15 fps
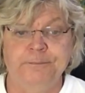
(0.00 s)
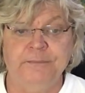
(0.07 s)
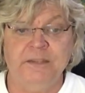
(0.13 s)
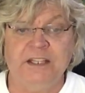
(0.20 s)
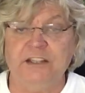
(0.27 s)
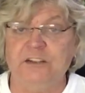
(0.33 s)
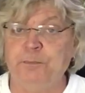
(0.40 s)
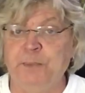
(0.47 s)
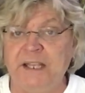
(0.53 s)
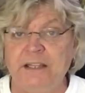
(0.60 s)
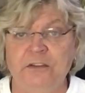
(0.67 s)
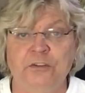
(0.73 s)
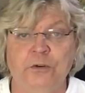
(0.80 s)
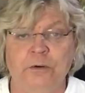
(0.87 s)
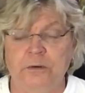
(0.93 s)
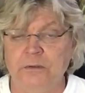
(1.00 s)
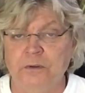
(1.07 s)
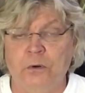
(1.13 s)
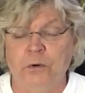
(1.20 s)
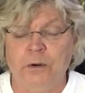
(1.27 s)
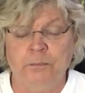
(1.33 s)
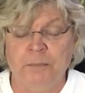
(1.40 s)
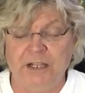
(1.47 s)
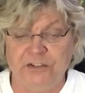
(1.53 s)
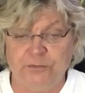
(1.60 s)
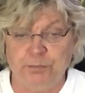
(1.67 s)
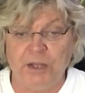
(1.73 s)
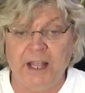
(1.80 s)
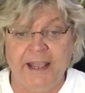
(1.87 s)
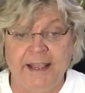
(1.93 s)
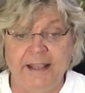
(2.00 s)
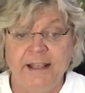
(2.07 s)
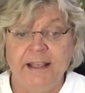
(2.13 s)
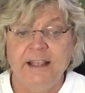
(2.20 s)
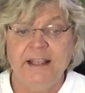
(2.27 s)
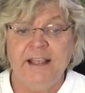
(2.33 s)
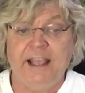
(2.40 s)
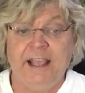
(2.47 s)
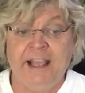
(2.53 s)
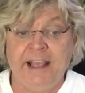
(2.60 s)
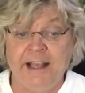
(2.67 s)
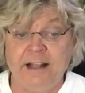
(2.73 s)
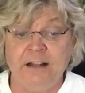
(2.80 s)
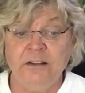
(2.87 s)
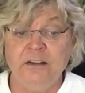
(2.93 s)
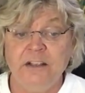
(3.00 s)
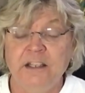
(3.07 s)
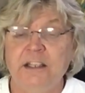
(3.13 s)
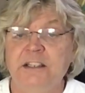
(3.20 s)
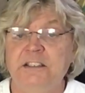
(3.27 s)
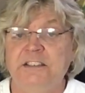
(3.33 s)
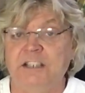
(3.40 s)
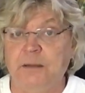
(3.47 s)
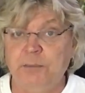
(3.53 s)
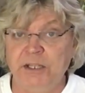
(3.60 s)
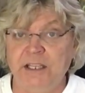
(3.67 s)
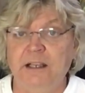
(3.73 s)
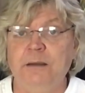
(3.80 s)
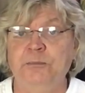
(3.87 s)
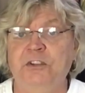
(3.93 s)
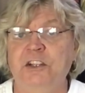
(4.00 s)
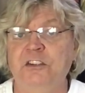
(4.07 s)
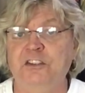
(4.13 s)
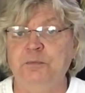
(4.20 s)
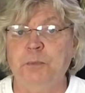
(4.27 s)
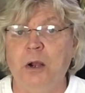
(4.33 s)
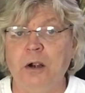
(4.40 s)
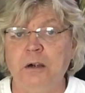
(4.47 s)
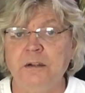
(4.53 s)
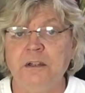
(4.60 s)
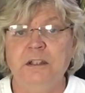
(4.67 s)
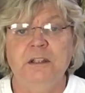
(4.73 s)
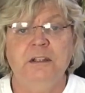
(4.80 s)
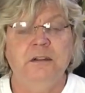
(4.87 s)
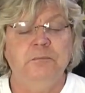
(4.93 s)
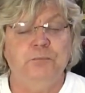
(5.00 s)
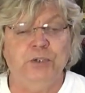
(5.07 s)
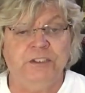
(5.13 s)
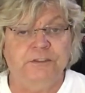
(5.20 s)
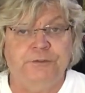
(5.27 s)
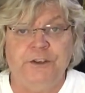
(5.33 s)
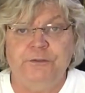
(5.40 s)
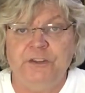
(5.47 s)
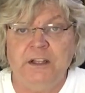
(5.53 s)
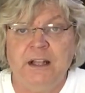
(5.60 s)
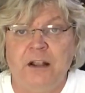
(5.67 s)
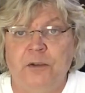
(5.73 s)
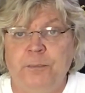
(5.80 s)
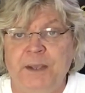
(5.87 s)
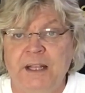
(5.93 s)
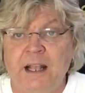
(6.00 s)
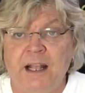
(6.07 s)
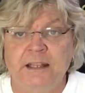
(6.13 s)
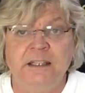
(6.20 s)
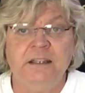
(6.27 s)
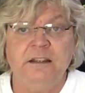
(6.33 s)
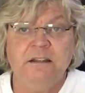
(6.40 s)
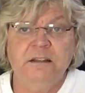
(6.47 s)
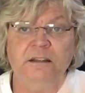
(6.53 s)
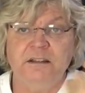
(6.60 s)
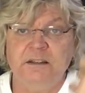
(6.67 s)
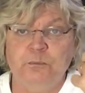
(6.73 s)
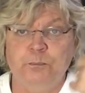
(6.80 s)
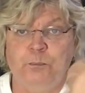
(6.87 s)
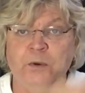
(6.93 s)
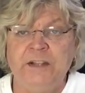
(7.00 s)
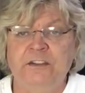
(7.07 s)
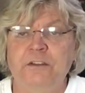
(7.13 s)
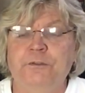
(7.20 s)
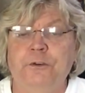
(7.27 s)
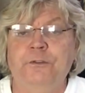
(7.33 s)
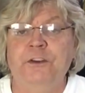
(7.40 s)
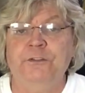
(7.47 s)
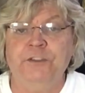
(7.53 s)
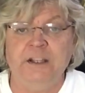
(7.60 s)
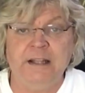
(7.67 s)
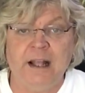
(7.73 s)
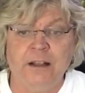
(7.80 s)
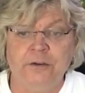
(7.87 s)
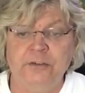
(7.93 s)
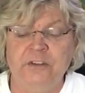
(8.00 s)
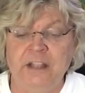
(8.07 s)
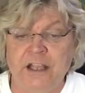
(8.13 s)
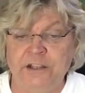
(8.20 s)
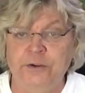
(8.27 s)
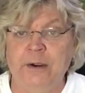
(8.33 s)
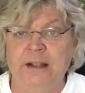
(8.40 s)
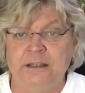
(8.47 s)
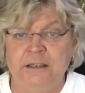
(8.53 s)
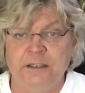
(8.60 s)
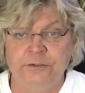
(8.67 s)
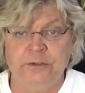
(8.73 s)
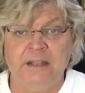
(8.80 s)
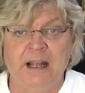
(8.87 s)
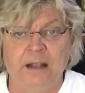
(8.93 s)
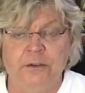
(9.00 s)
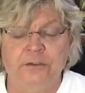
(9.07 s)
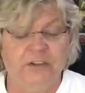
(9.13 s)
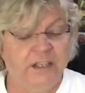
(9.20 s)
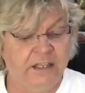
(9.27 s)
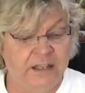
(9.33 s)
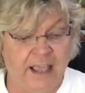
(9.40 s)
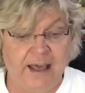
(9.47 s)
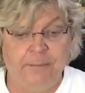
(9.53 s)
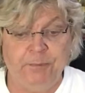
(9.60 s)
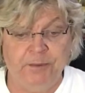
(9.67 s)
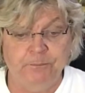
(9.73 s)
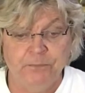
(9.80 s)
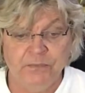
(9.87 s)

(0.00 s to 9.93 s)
gets bids or much play, and somebody comes in smart, puts a $50 bid on it, wins it for $50, now you're out $100. It can happen.